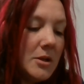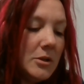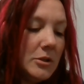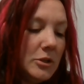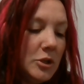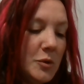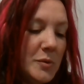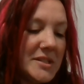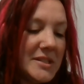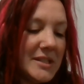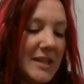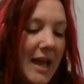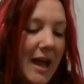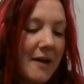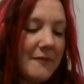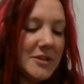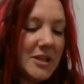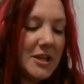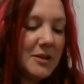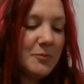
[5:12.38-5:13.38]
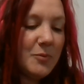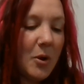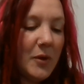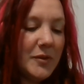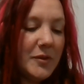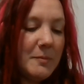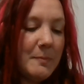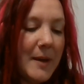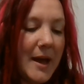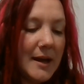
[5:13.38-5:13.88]
Lewis laughed. He
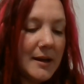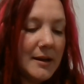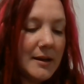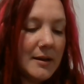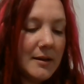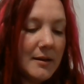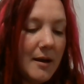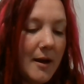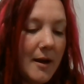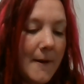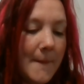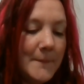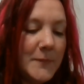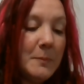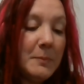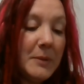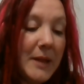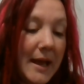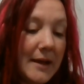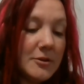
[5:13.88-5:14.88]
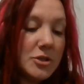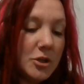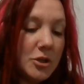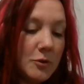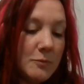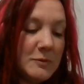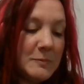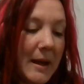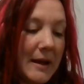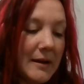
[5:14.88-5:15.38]
rolled the black
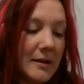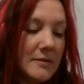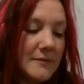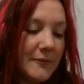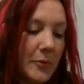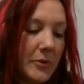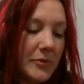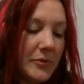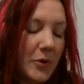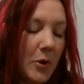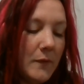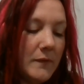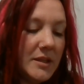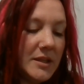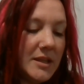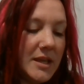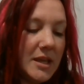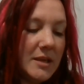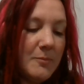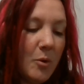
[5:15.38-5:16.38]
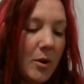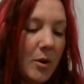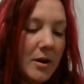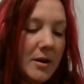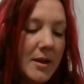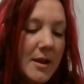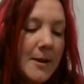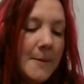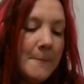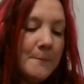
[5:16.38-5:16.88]
tubes back and forth over the
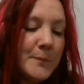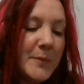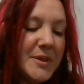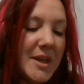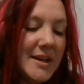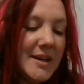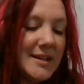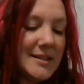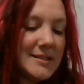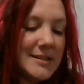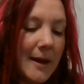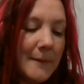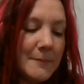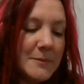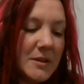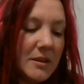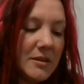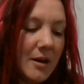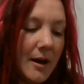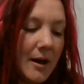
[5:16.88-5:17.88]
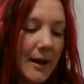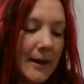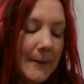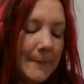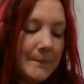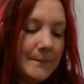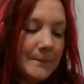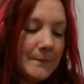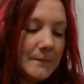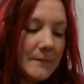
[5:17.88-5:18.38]
keyboard, but then he stopped and
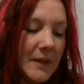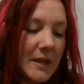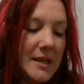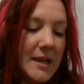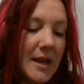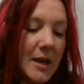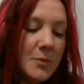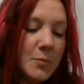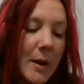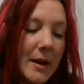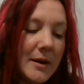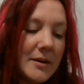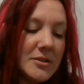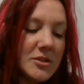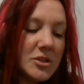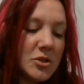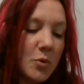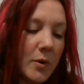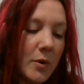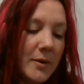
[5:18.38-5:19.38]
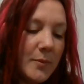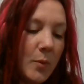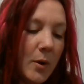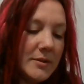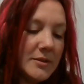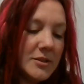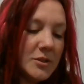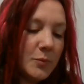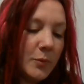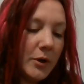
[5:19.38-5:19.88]
thought. He had read a story
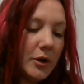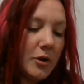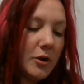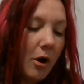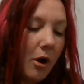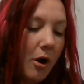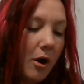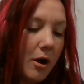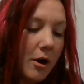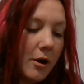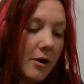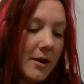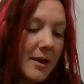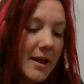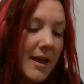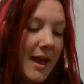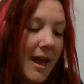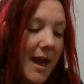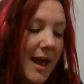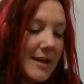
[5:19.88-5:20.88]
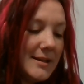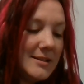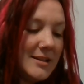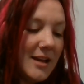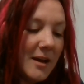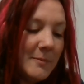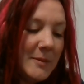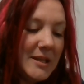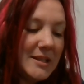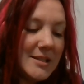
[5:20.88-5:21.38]
once where a car had a
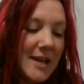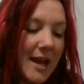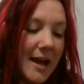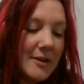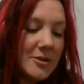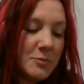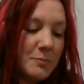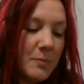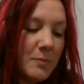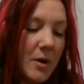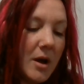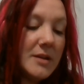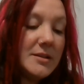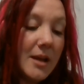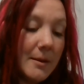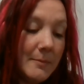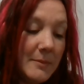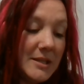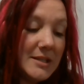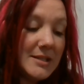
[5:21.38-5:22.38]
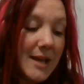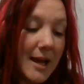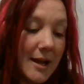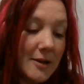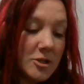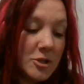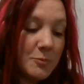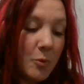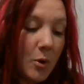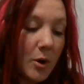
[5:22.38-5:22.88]
dummy
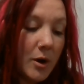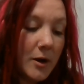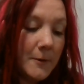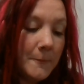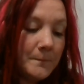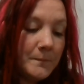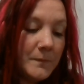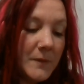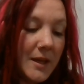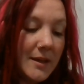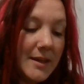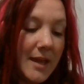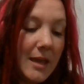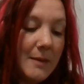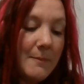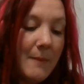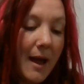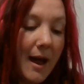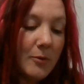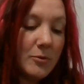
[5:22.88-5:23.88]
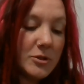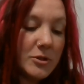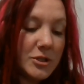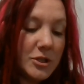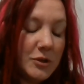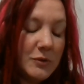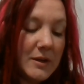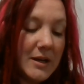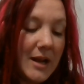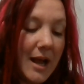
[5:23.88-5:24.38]
dashboard that came out
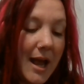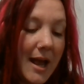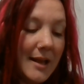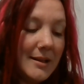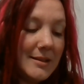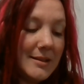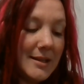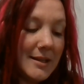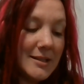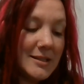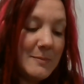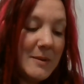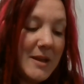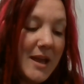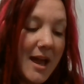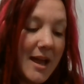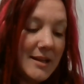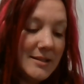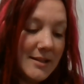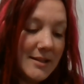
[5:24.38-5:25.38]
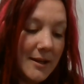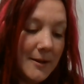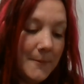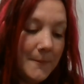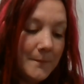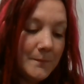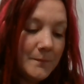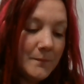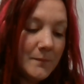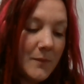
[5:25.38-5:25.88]
so you could hide things behind
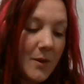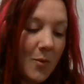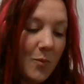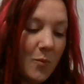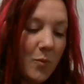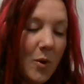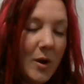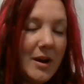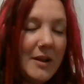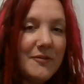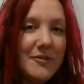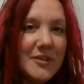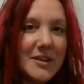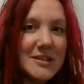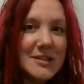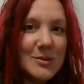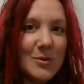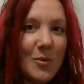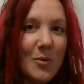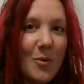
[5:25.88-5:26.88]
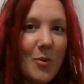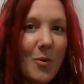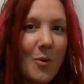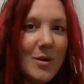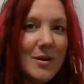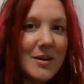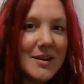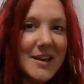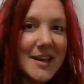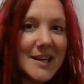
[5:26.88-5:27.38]
it. What if this
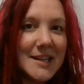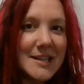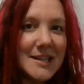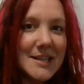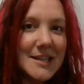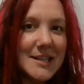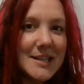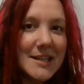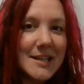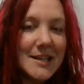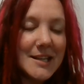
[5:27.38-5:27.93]
organ...